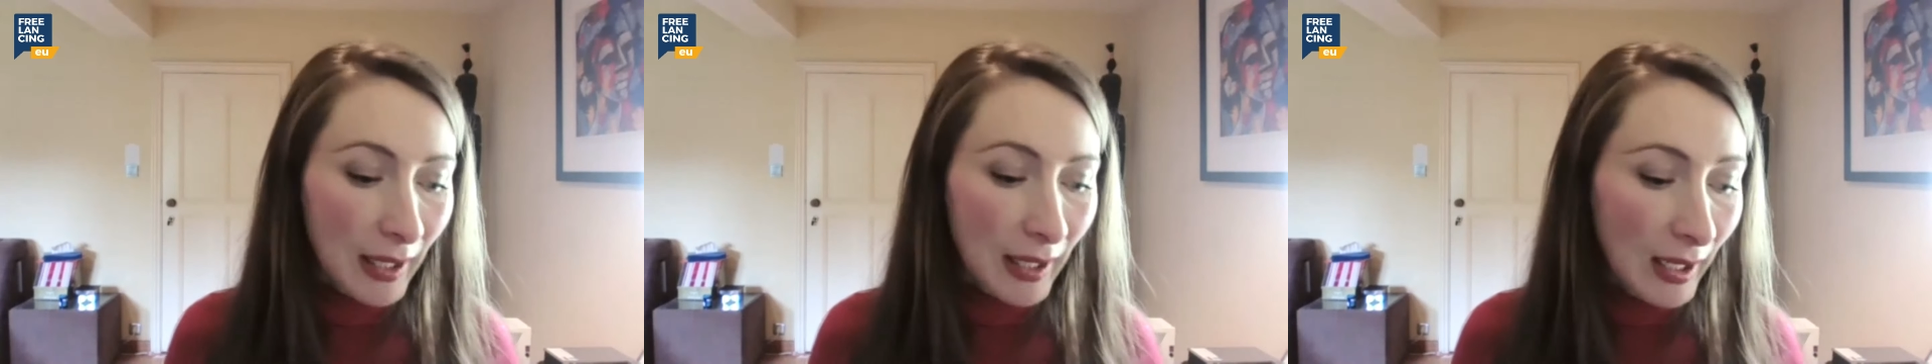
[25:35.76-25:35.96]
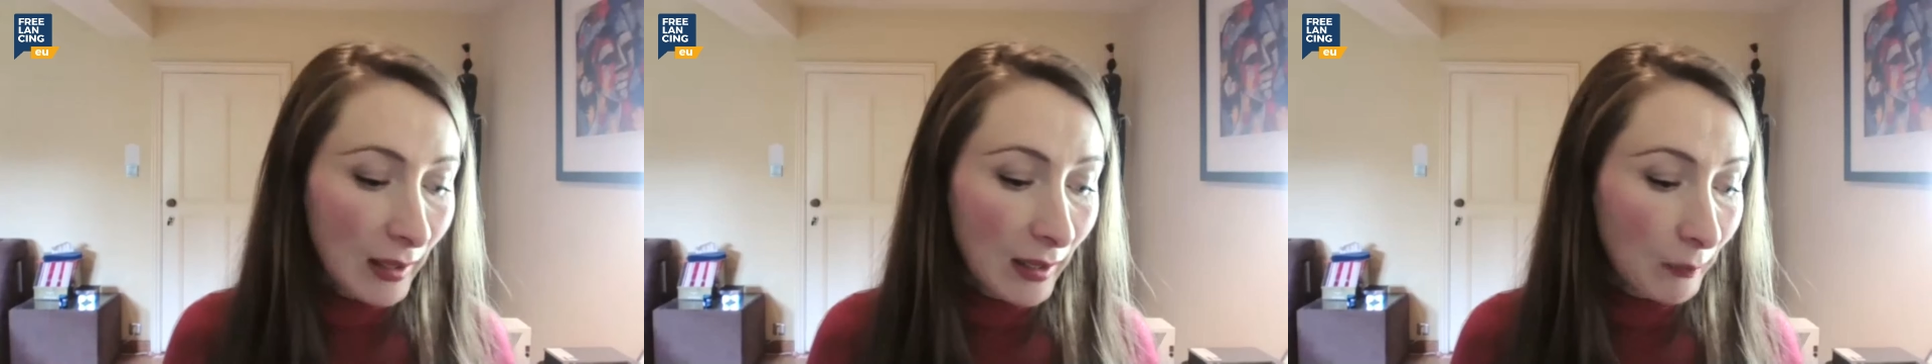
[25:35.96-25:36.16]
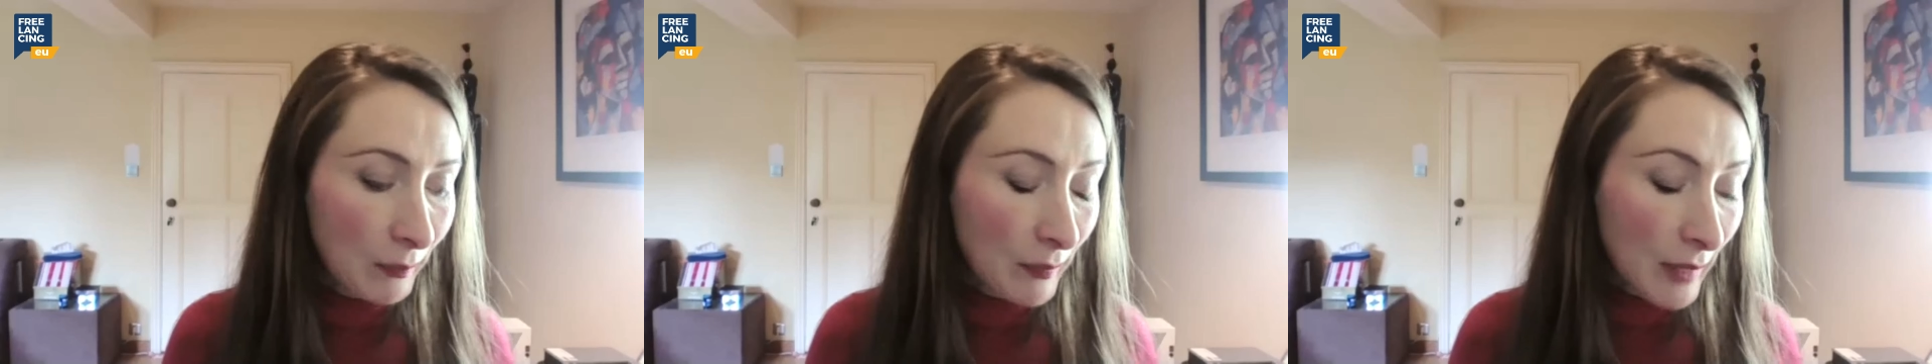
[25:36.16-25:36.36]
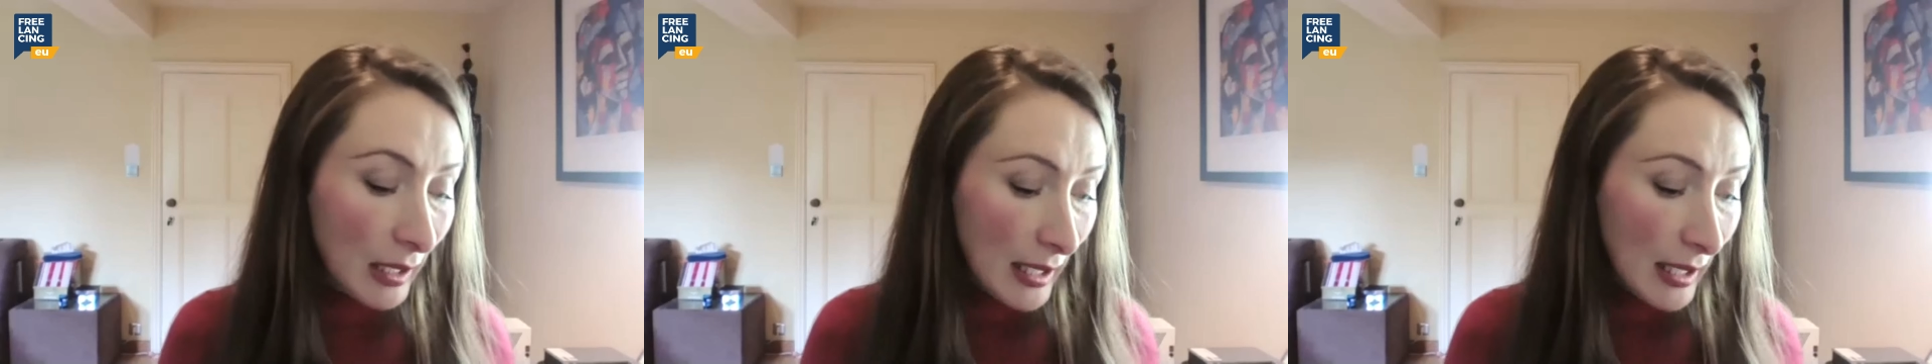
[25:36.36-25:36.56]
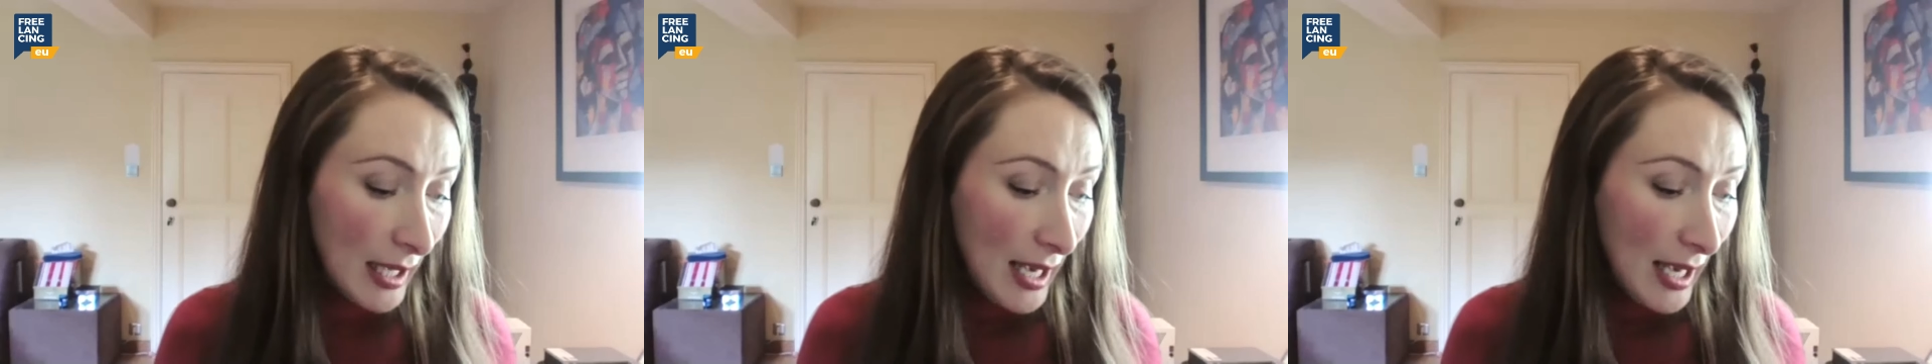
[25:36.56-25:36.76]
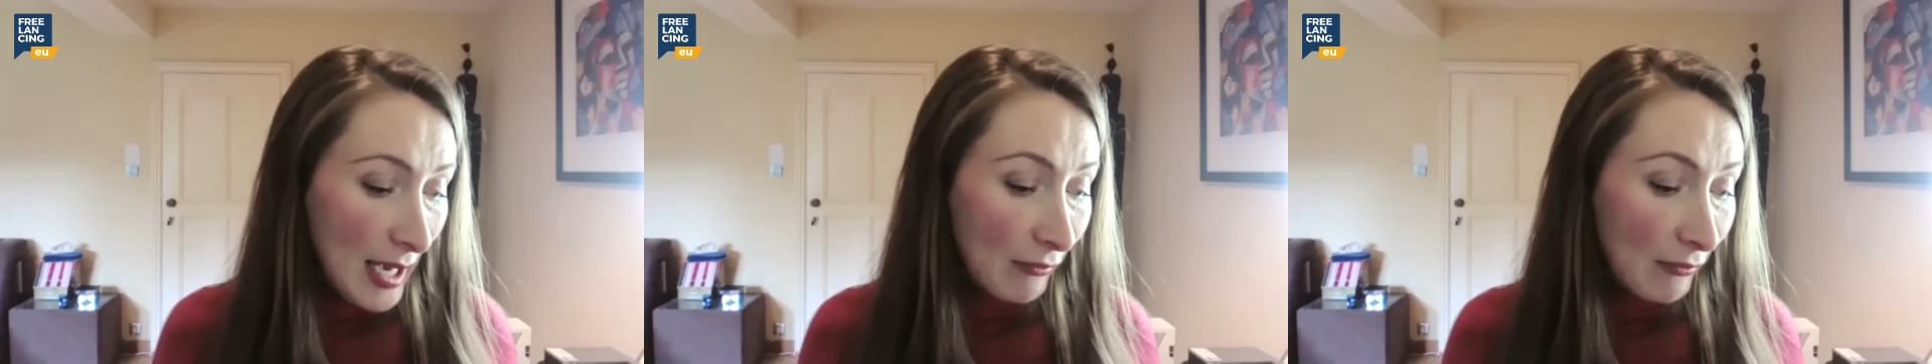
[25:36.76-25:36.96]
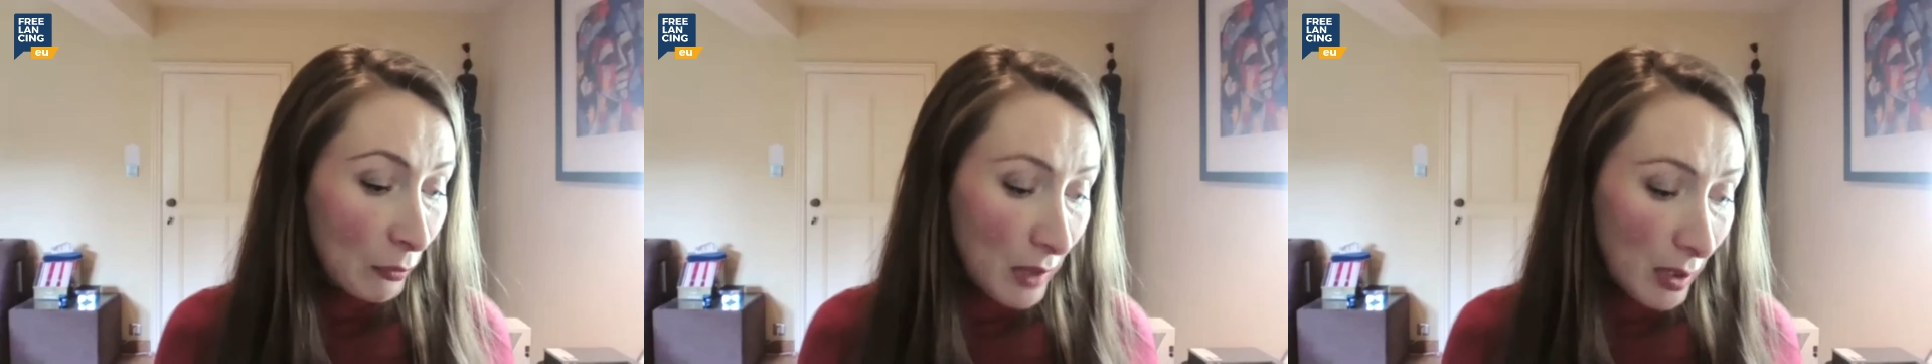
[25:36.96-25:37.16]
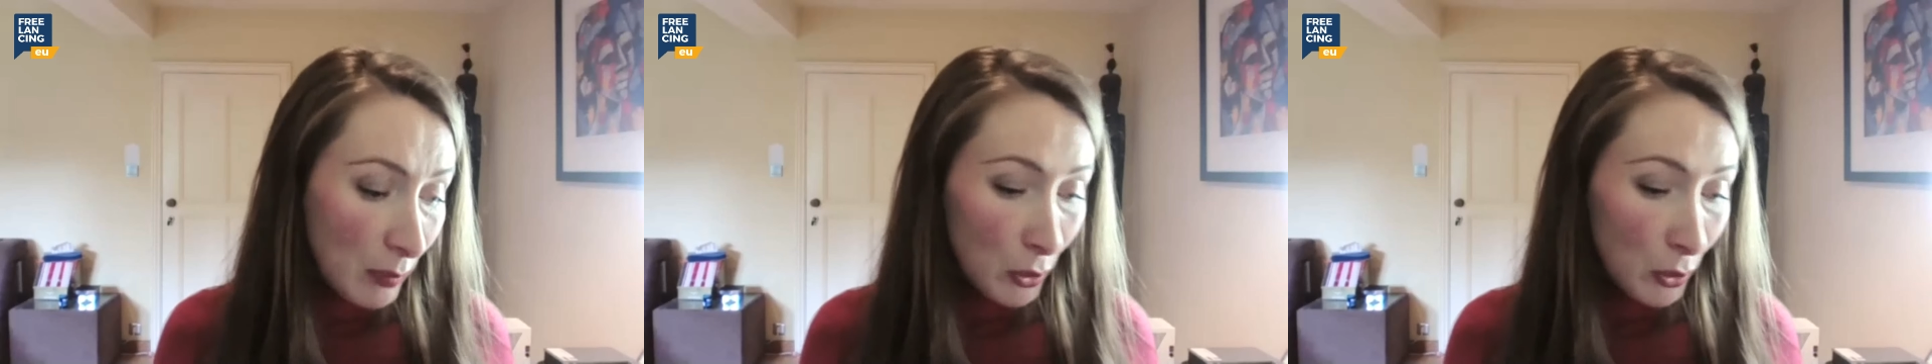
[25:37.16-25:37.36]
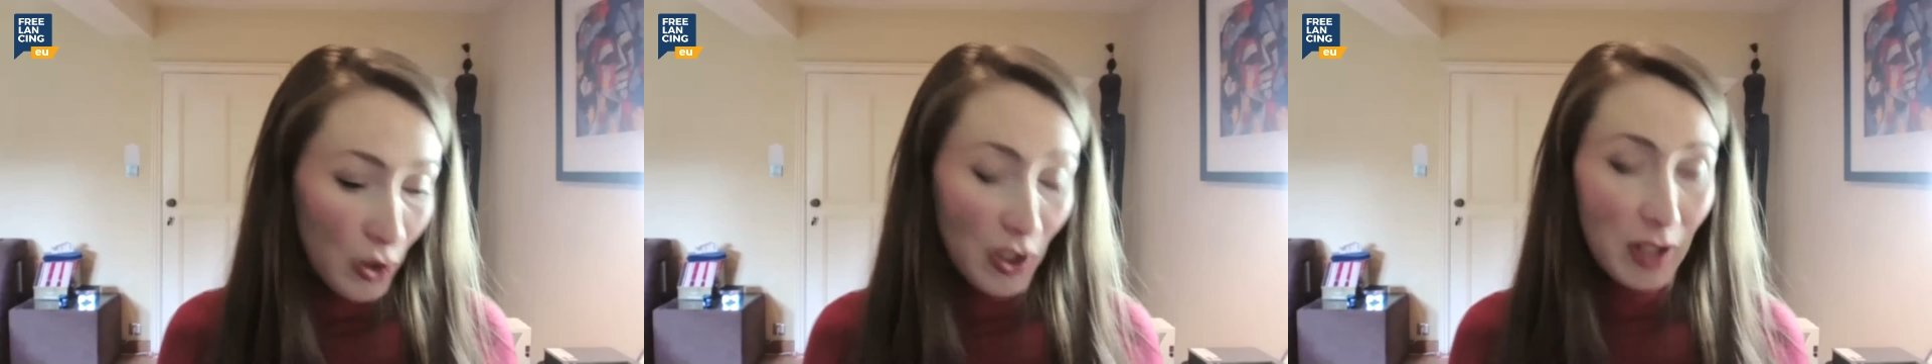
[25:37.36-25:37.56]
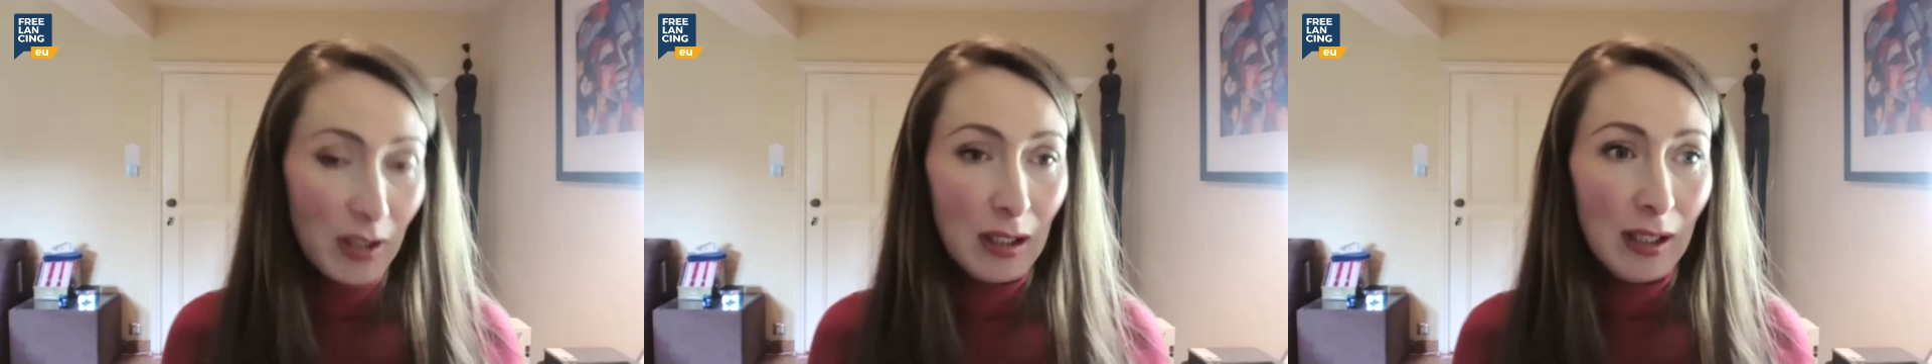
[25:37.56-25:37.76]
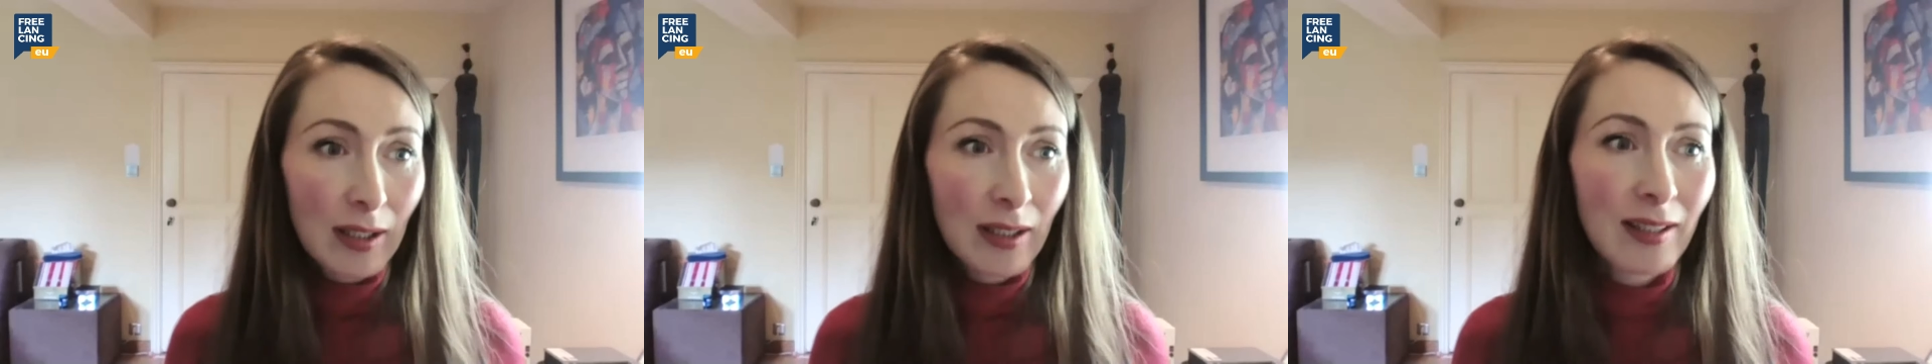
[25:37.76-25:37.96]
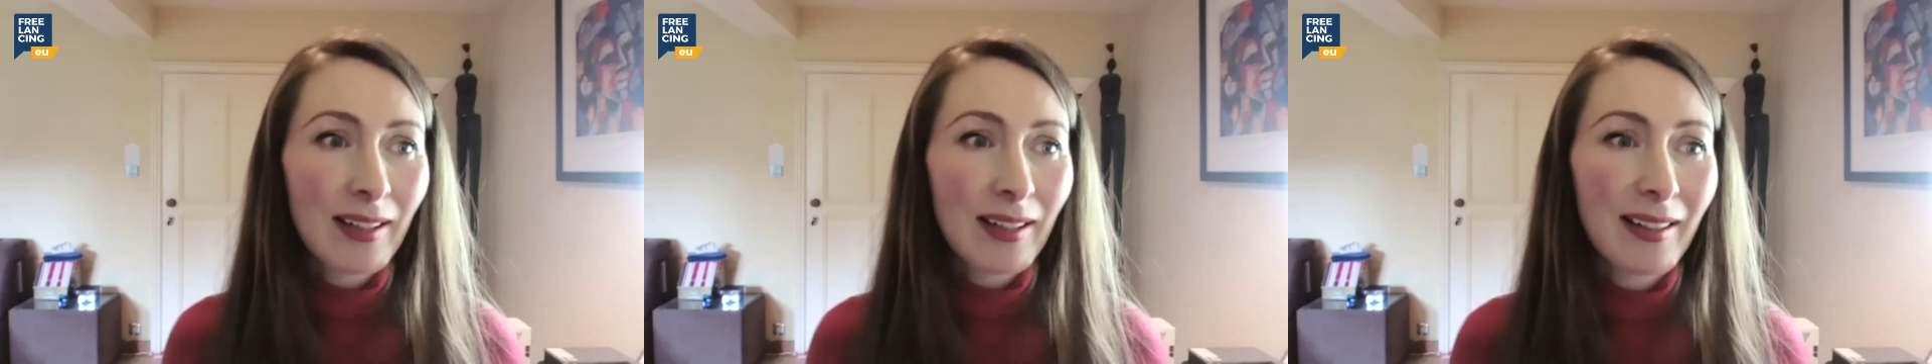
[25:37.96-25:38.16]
For me personally,